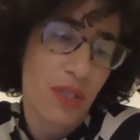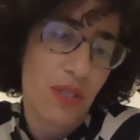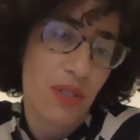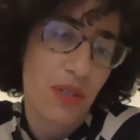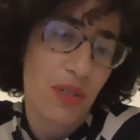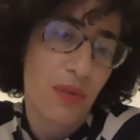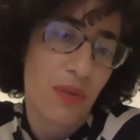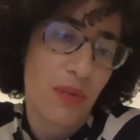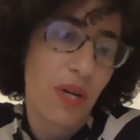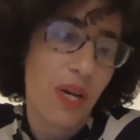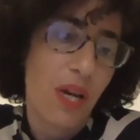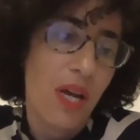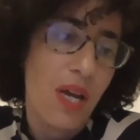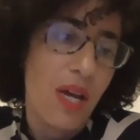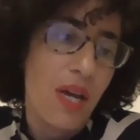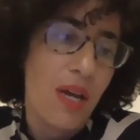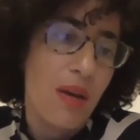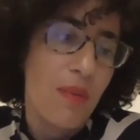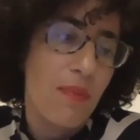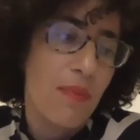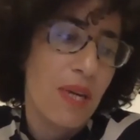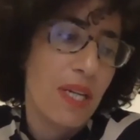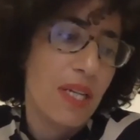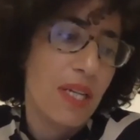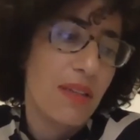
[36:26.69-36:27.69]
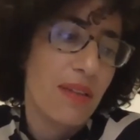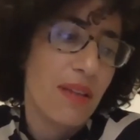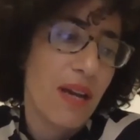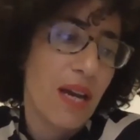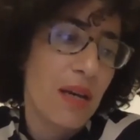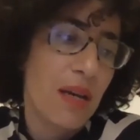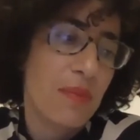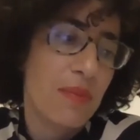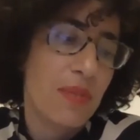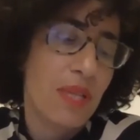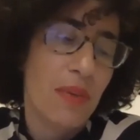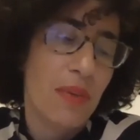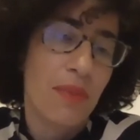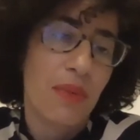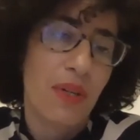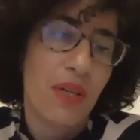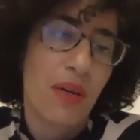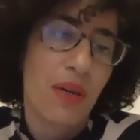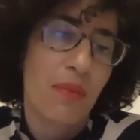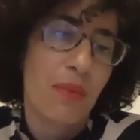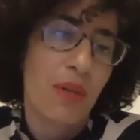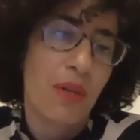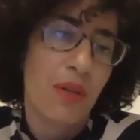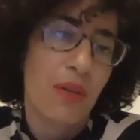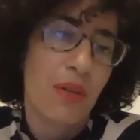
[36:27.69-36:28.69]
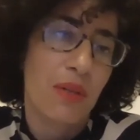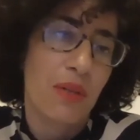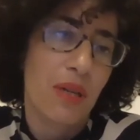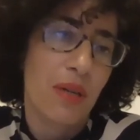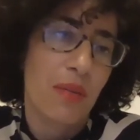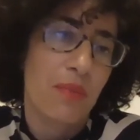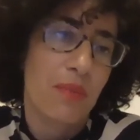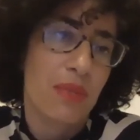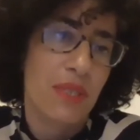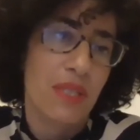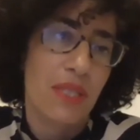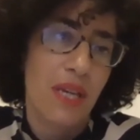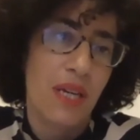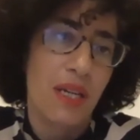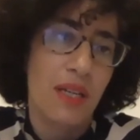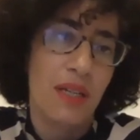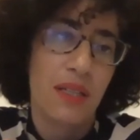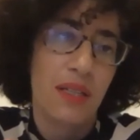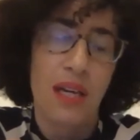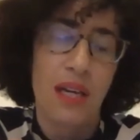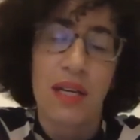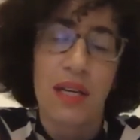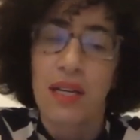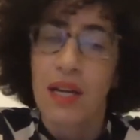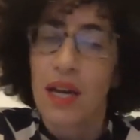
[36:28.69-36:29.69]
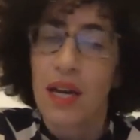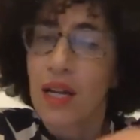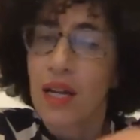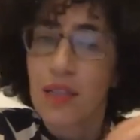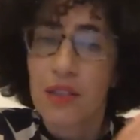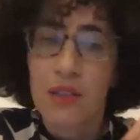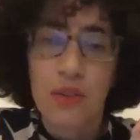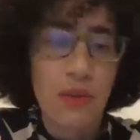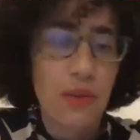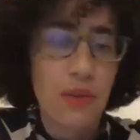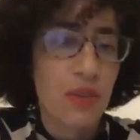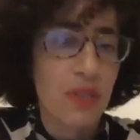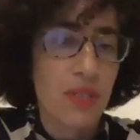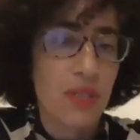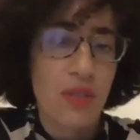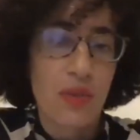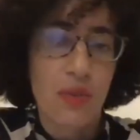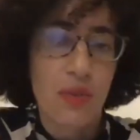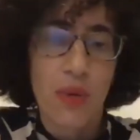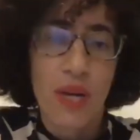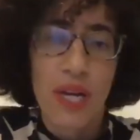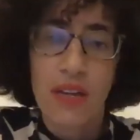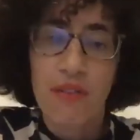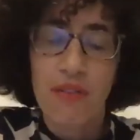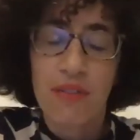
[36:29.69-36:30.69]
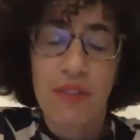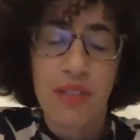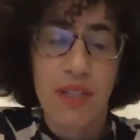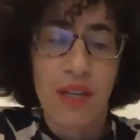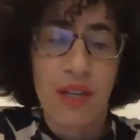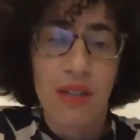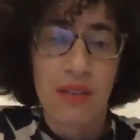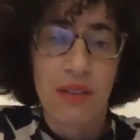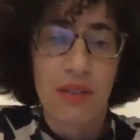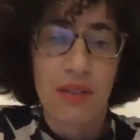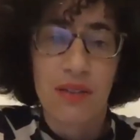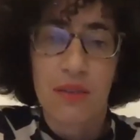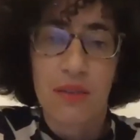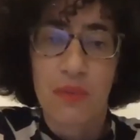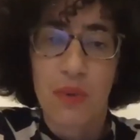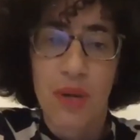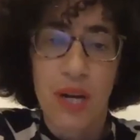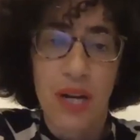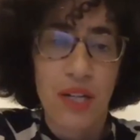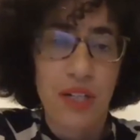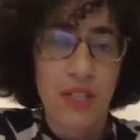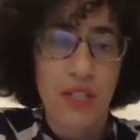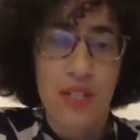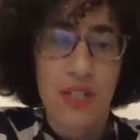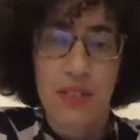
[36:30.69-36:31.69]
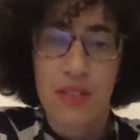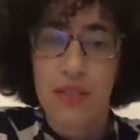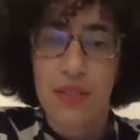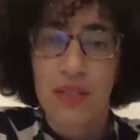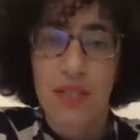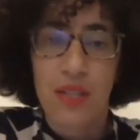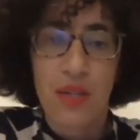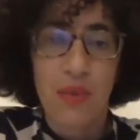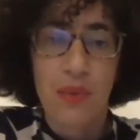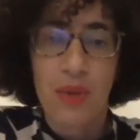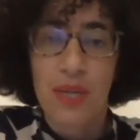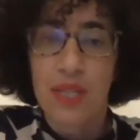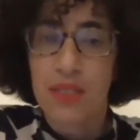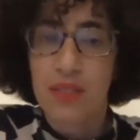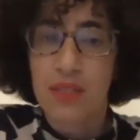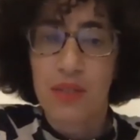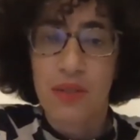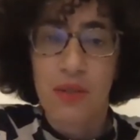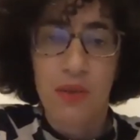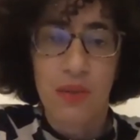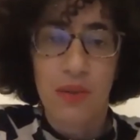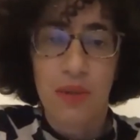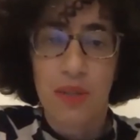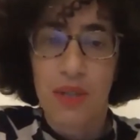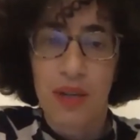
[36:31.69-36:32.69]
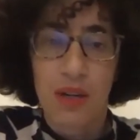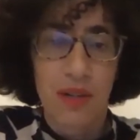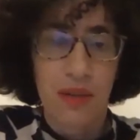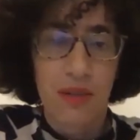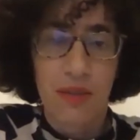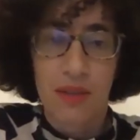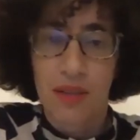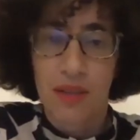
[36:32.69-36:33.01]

So many times I'm, I'm going i'm saying like i'll do this wave and i'll watch and see what's going on